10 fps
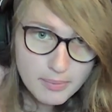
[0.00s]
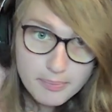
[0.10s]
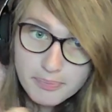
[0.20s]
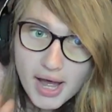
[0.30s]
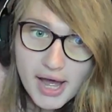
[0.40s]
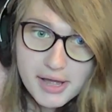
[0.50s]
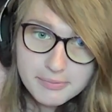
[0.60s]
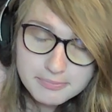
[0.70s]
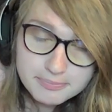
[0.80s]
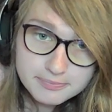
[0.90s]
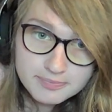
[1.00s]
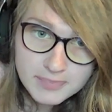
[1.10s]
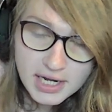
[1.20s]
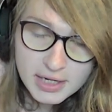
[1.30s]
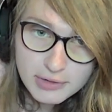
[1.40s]
but,
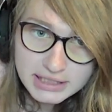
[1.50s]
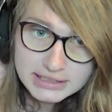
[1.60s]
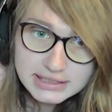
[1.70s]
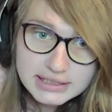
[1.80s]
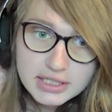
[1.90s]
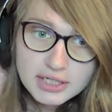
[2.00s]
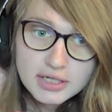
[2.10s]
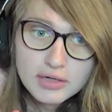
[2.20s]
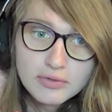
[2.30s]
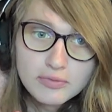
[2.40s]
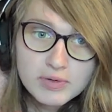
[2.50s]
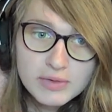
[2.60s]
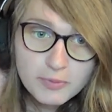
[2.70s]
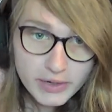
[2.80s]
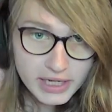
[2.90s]
anyways, we
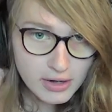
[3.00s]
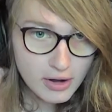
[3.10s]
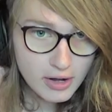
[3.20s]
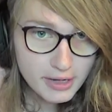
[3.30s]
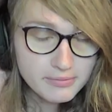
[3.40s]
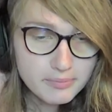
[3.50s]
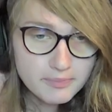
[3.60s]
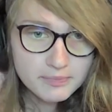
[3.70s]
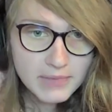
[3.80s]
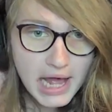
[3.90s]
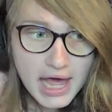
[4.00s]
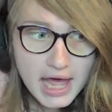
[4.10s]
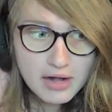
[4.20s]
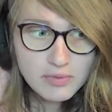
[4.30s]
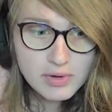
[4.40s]
went on
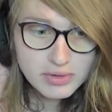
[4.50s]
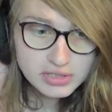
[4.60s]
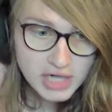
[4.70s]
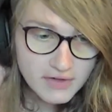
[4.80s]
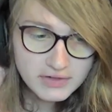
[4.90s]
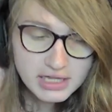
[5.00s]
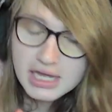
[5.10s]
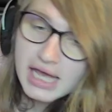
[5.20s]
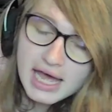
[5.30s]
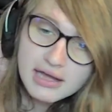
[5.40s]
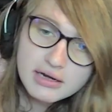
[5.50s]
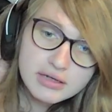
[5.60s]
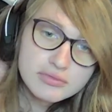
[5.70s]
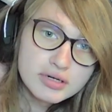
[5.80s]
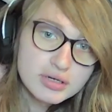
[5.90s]
and we were traveling again.
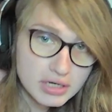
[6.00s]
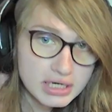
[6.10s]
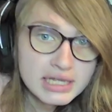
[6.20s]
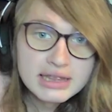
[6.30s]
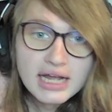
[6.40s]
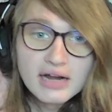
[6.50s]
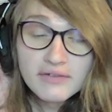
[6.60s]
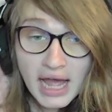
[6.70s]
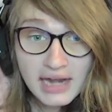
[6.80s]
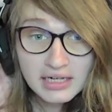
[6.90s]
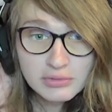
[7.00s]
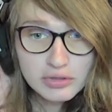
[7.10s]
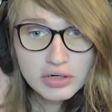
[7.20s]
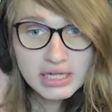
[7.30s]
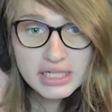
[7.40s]
We're going to get there. Kind of, we're
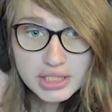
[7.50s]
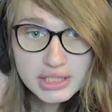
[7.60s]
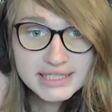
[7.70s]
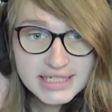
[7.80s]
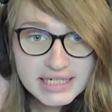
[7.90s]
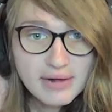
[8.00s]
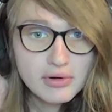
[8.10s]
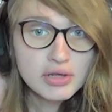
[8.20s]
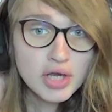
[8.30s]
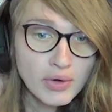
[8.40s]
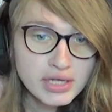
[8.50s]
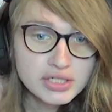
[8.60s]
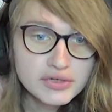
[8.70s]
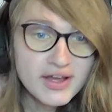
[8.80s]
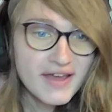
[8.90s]
going to get to the city that we're going
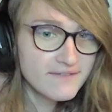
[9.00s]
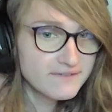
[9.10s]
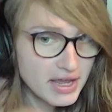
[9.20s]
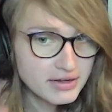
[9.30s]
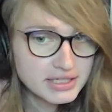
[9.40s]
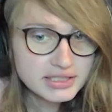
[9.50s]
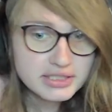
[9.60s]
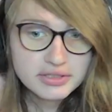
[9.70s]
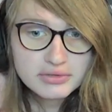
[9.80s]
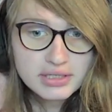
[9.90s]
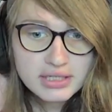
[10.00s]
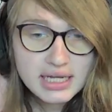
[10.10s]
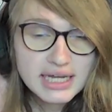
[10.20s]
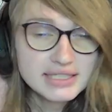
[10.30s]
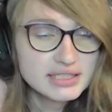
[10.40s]
to very soon.
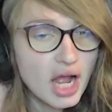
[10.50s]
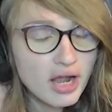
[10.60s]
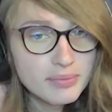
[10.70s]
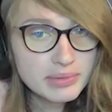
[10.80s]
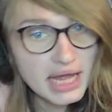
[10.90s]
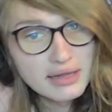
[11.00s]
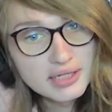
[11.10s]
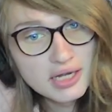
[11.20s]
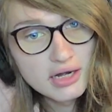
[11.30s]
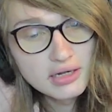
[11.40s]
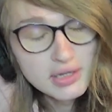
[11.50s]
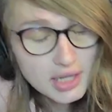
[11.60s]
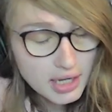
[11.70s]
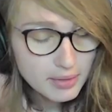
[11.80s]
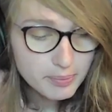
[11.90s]
It's not going to be that long,
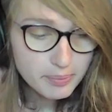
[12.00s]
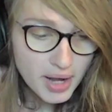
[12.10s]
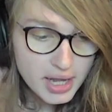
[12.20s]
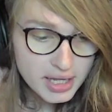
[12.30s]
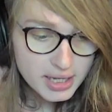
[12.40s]
but